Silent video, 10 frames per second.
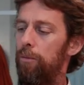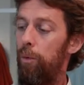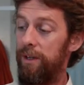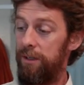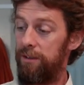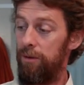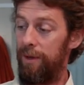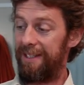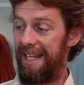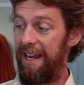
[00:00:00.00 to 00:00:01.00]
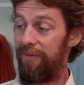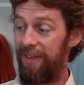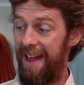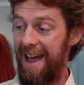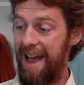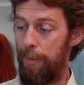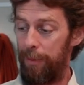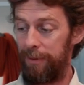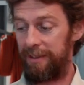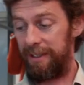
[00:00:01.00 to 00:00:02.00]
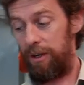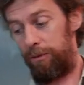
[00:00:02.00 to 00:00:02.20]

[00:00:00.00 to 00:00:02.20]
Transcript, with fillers: what you do is, if that happens,